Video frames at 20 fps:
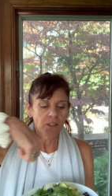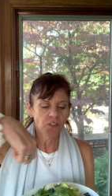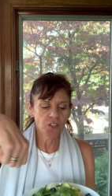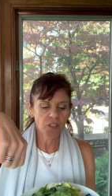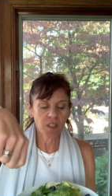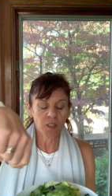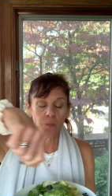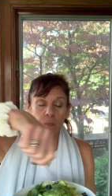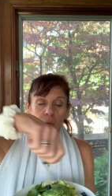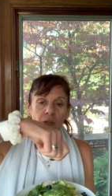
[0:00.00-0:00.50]

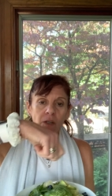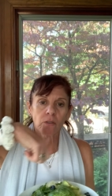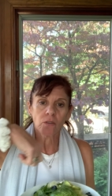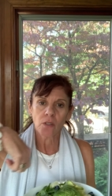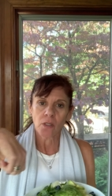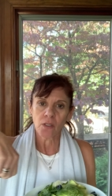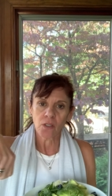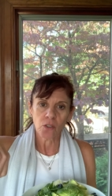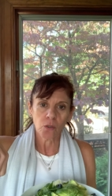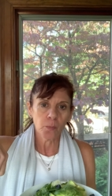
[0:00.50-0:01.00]
just sprinkled a
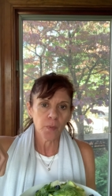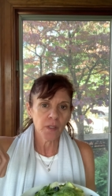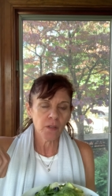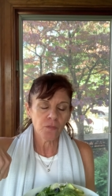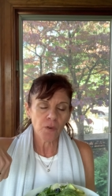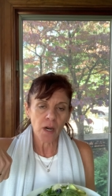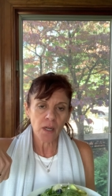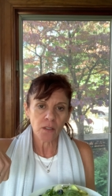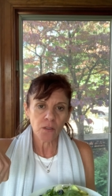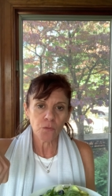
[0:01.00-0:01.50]
little bit of
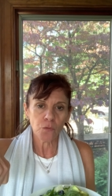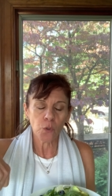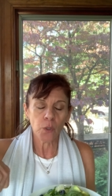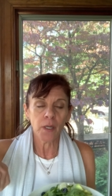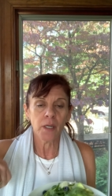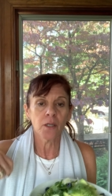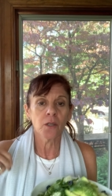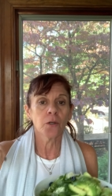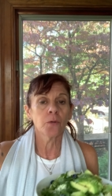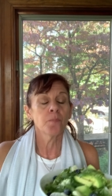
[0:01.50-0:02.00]
olive
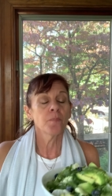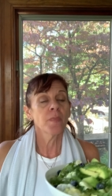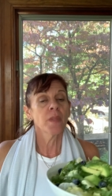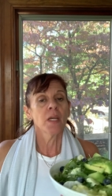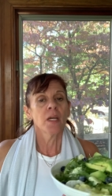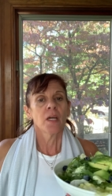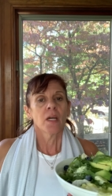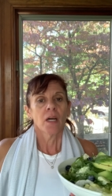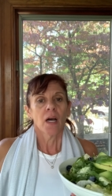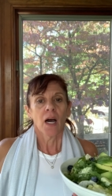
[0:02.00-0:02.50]
oil.
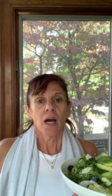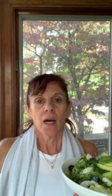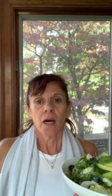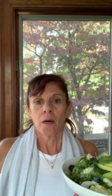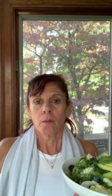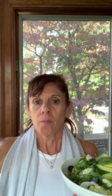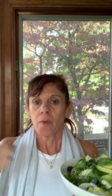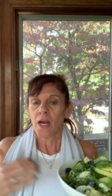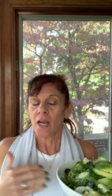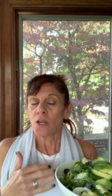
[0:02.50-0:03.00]

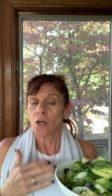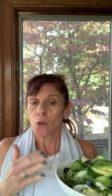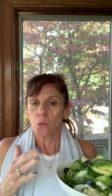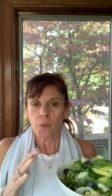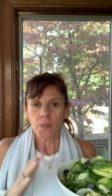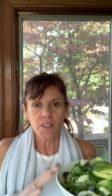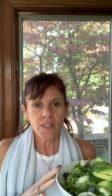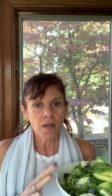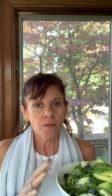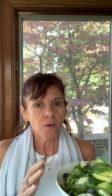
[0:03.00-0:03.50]
Um, I
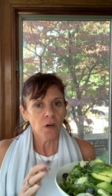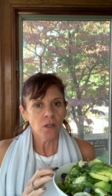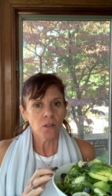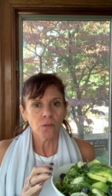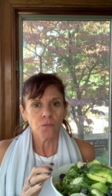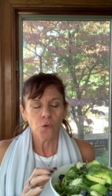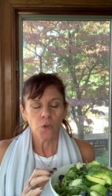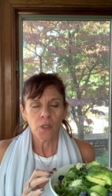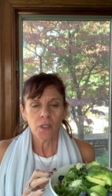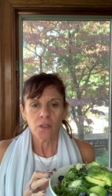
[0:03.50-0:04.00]
always have olive
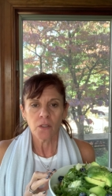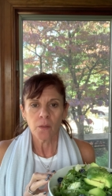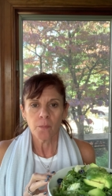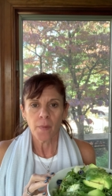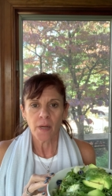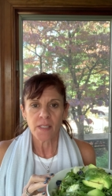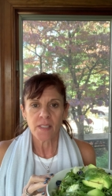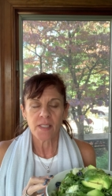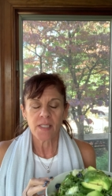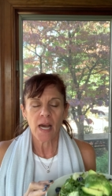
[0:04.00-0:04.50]
oil in my
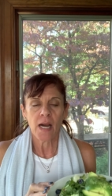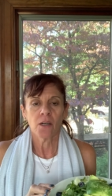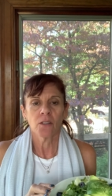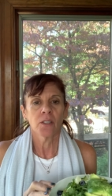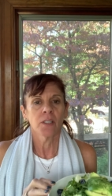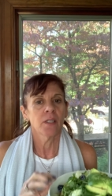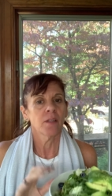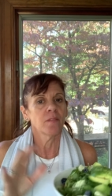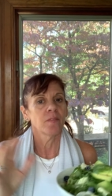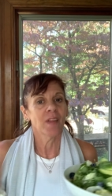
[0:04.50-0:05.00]

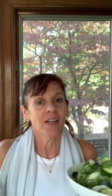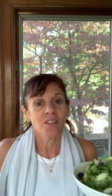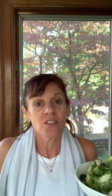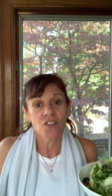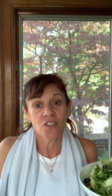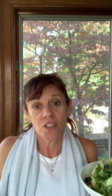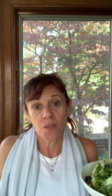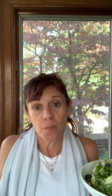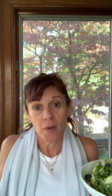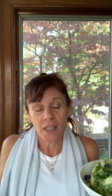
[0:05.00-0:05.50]
salad. That's
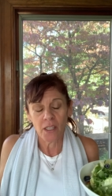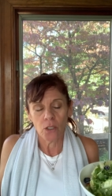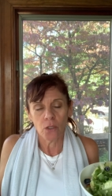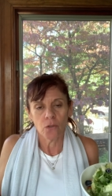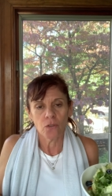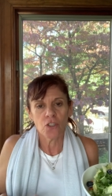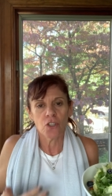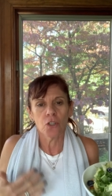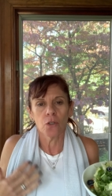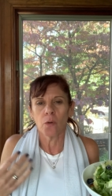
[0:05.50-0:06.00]
just my
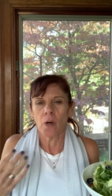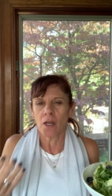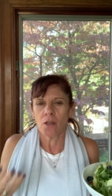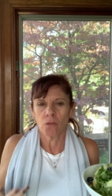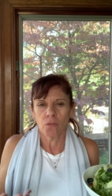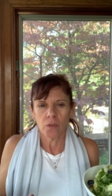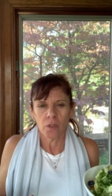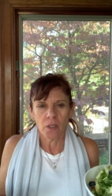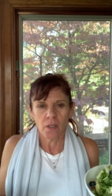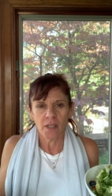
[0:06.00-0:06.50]
go-to. I don't
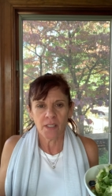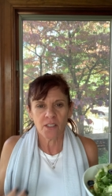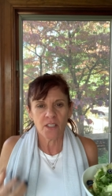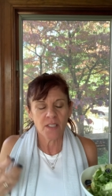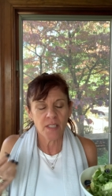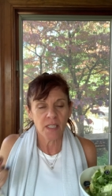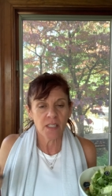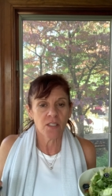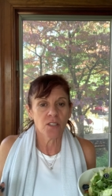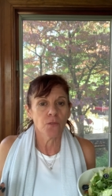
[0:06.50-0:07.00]
really like the
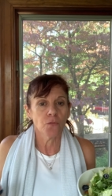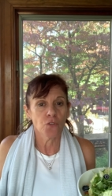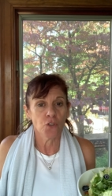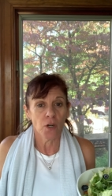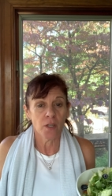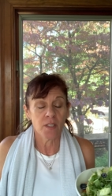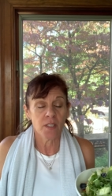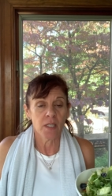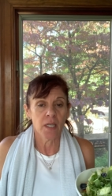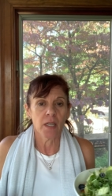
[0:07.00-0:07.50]
taste of
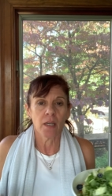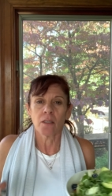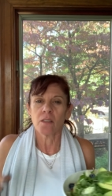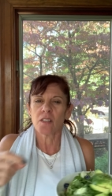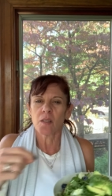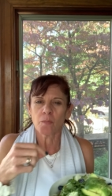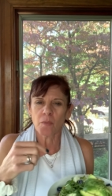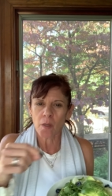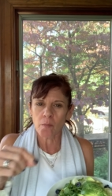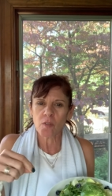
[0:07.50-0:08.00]
dressing.
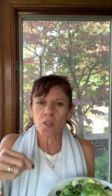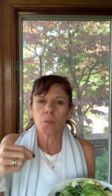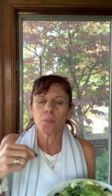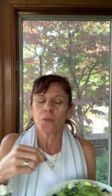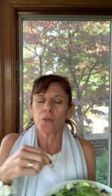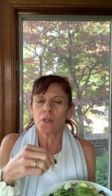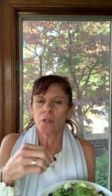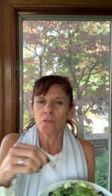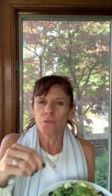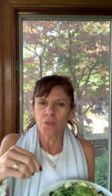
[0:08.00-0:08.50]
Sometimes I'll
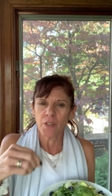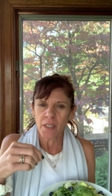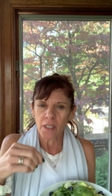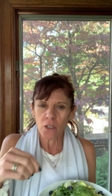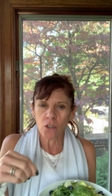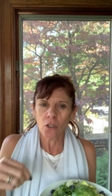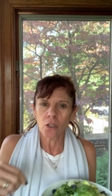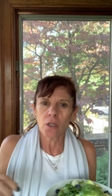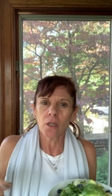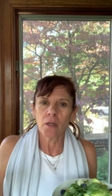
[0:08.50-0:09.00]
put a
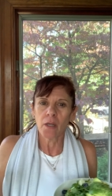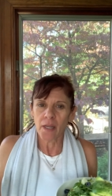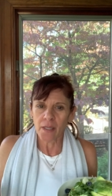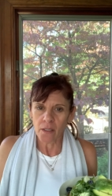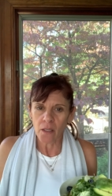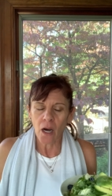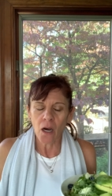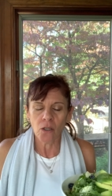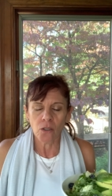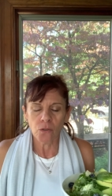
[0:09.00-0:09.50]
vinegar and
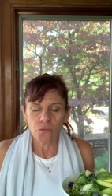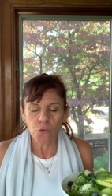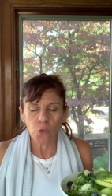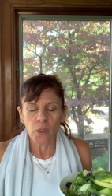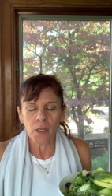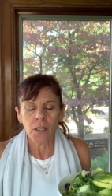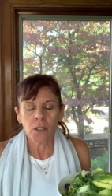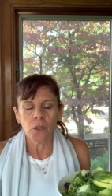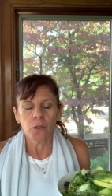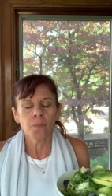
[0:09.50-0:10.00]
olive
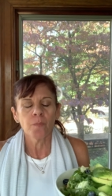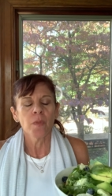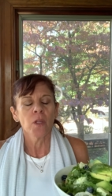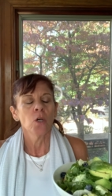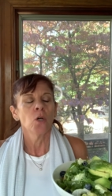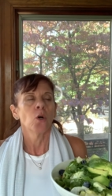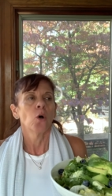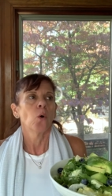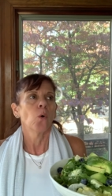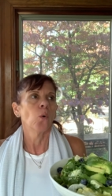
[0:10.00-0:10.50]
oil
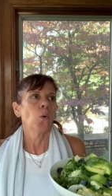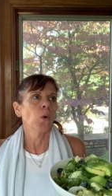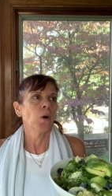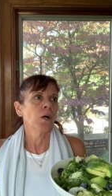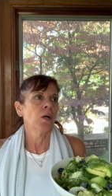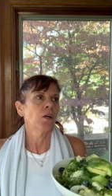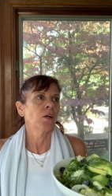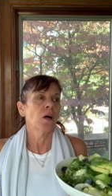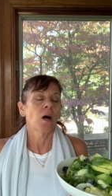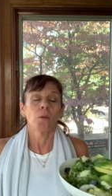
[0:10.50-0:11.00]

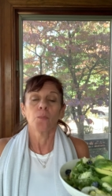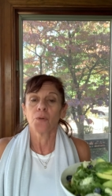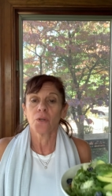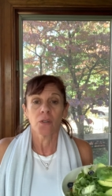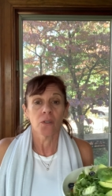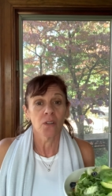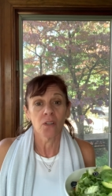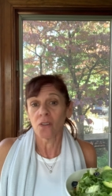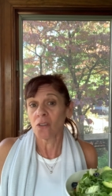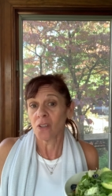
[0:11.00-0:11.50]
or I'll put a
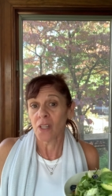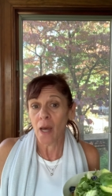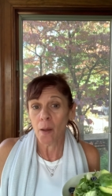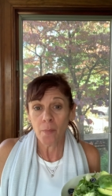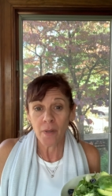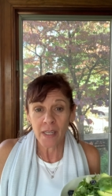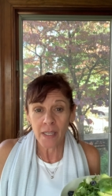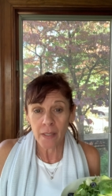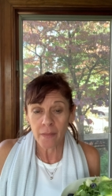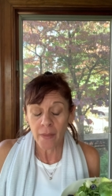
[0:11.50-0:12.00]
little
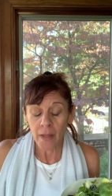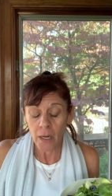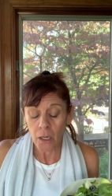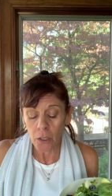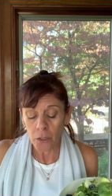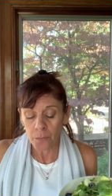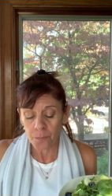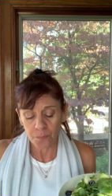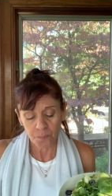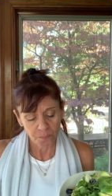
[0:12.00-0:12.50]
lemon in
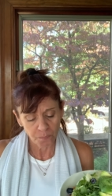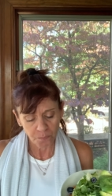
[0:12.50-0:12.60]
there,